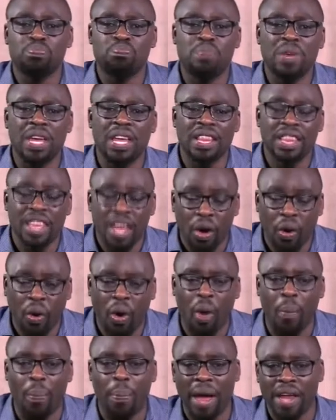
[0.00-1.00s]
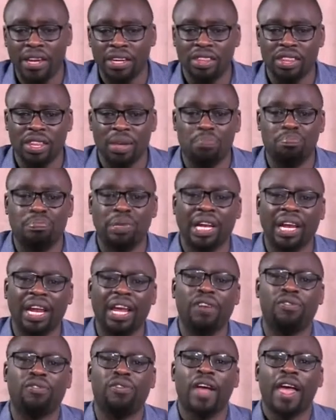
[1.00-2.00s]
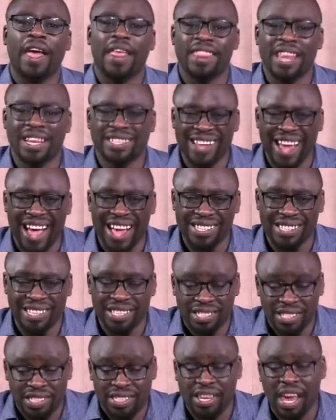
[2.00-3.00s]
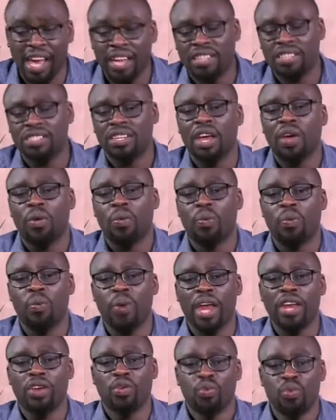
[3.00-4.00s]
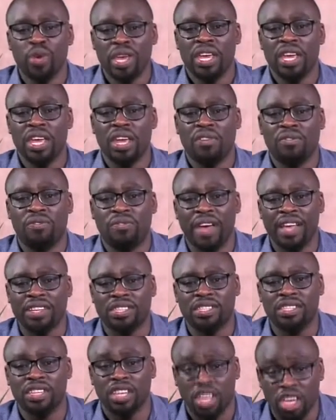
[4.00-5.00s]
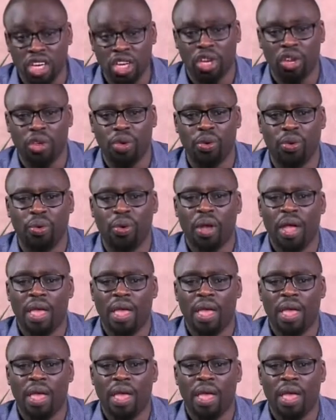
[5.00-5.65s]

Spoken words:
in the hope and in the belief that as a state, when we invest in you,